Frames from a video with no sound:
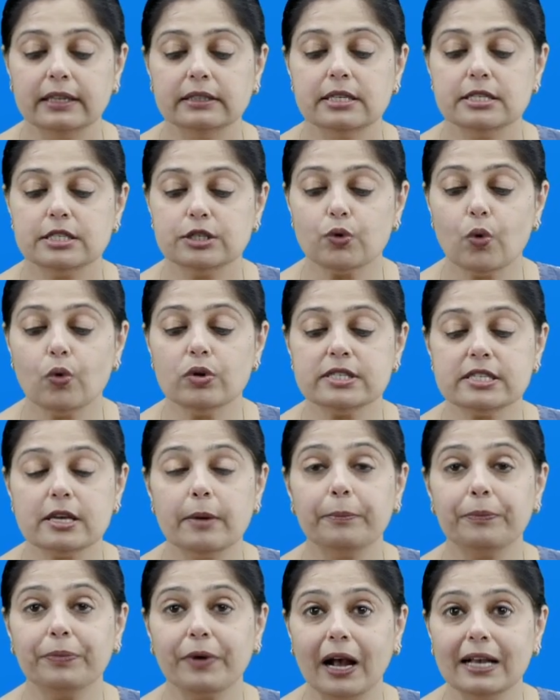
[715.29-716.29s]
They stole
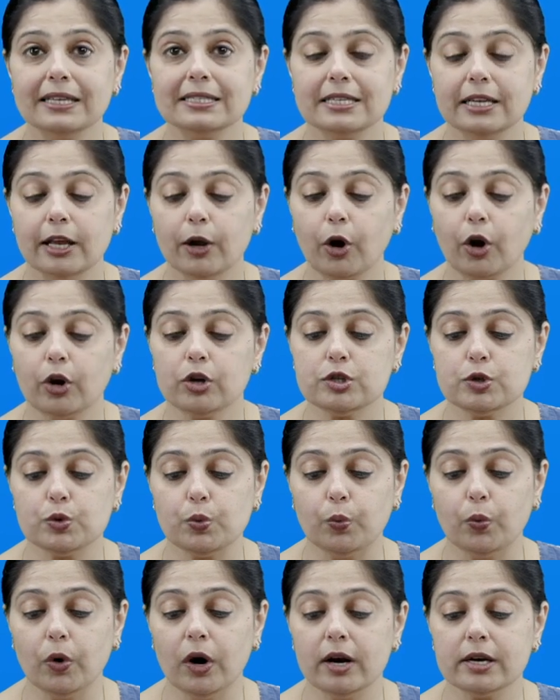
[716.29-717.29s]
some priceless
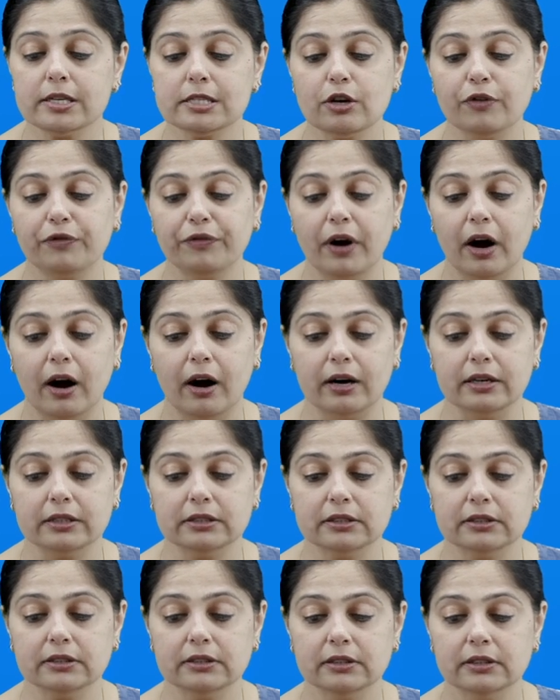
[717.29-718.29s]
works of
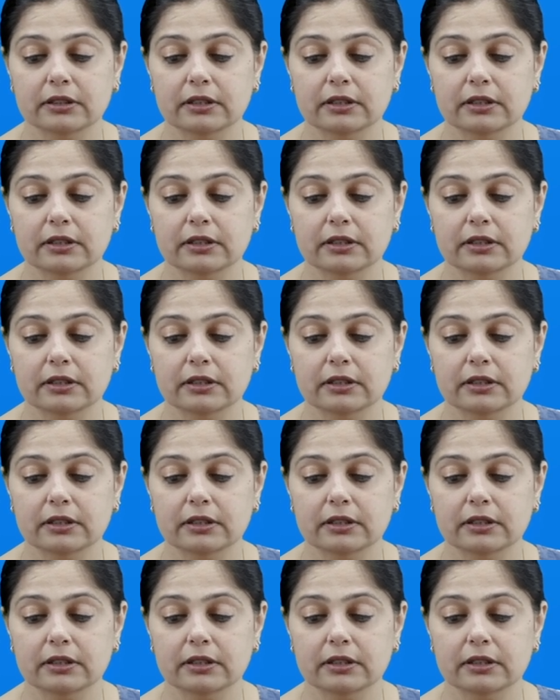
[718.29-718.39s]
art.